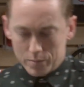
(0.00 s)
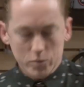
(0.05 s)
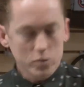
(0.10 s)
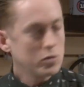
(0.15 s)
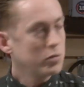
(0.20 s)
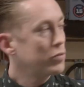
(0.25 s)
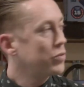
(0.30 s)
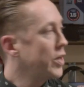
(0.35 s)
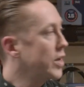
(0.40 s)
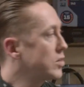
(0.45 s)
So
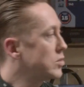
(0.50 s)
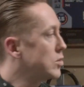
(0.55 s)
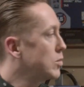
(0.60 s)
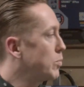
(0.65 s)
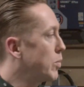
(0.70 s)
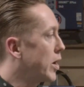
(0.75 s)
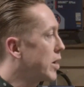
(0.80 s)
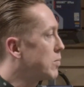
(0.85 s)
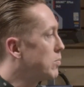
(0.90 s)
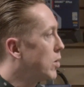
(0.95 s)
thanks to
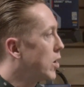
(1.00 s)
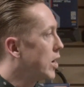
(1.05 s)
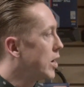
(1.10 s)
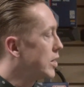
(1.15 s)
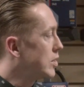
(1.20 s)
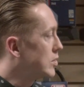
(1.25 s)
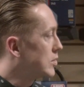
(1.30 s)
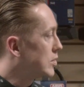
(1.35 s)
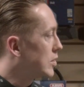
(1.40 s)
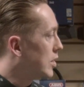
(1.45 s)
Bike
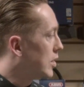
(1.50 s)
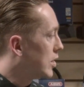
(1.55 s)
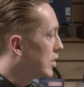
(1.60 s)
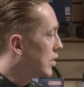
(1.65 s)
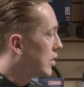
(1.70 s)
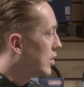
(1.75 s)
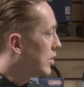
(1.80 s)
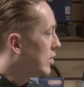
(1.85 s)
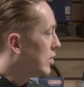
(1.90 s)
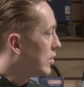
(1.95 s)
Minds
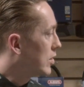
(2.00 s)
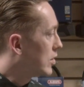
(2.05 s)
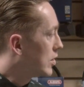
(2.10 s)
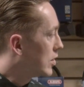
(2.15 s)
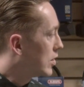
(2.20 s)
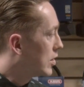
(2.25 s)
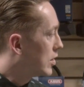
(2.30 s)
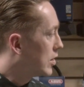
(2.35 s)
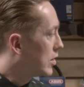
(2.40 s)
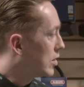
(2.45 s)
and
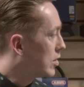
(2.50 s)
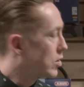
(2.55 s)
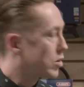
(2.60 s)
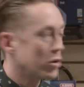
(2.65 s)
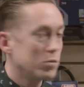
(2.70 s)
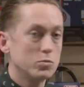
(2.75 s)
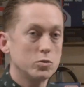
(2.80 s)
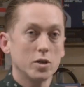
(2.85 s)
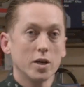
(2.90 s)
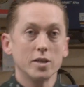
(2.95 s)

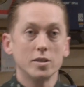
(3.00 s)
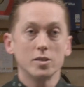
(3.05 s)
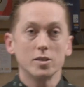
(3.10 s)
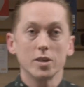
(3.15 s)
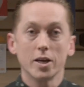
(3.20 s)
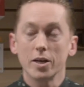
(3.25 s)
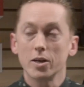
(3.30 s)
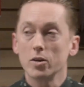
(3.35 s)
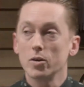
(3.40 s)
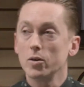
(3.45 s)
Curbside
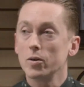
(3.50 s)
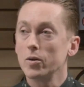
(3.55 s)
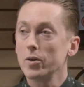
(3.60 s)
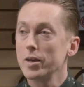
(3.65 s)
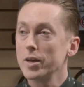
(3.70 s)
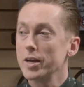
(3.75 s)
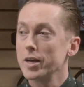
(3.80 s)
Cycle